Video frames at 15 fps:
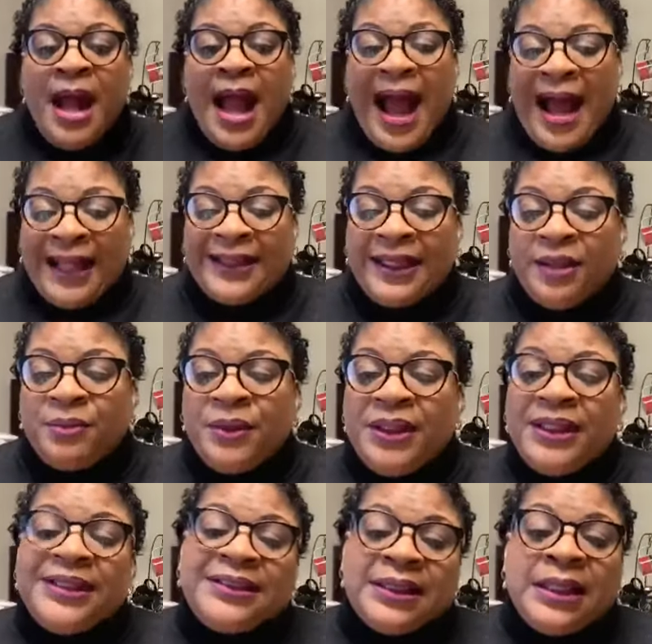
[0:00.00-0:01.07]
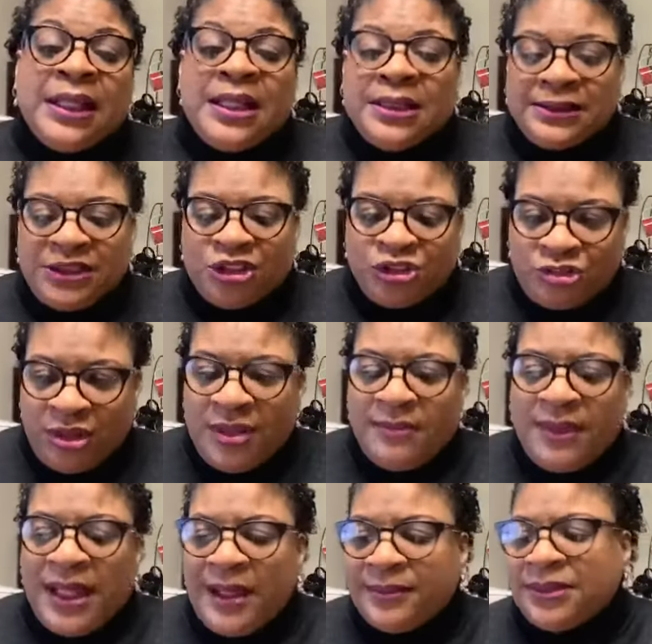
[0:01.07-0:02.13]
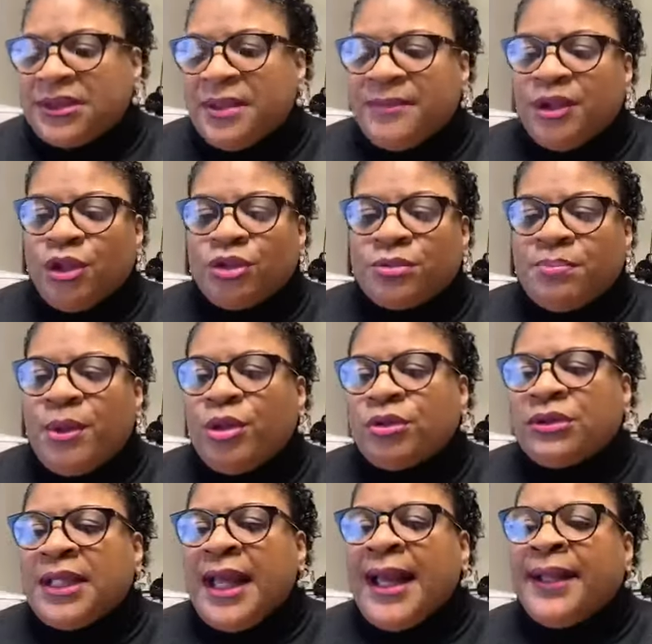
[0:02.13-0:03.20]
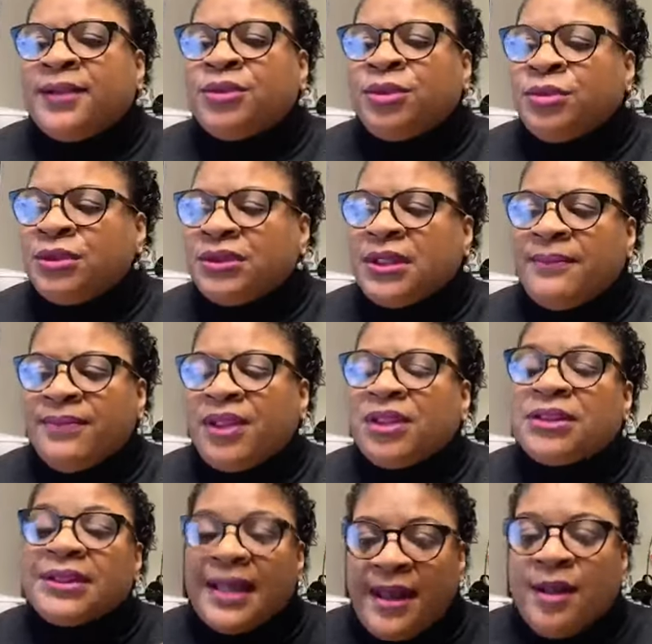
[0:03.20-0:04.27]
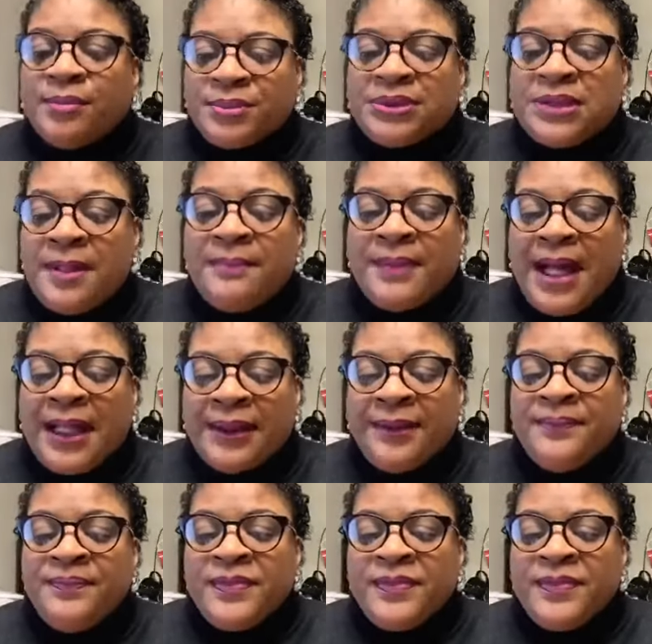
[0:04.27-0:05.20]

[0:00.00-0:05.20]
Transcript: I think we need to streamline some of those posts and do something to help somebody.